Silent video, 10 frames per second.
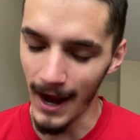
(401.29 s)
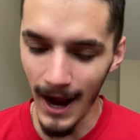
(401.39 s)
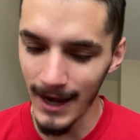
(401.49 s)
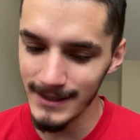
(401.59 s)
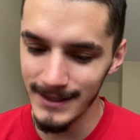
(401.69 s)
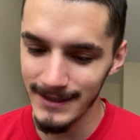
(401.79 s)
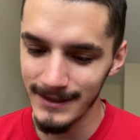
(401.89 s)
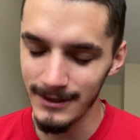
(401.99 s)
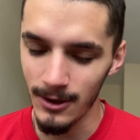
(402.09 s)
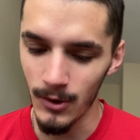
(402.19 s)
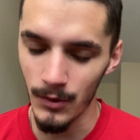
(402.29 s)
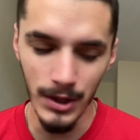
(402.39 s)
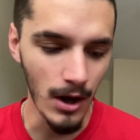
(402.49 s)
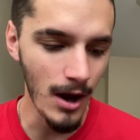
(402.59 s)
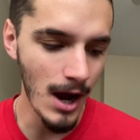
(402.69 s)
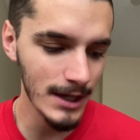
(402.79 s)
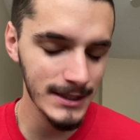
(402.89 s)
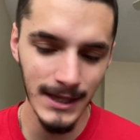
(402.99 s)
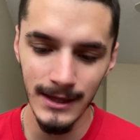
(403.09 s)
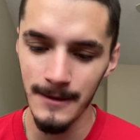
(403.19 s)
at, the
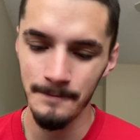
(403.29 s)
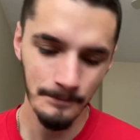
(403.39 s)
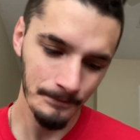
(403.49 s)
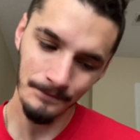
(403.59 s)
Hawks lately,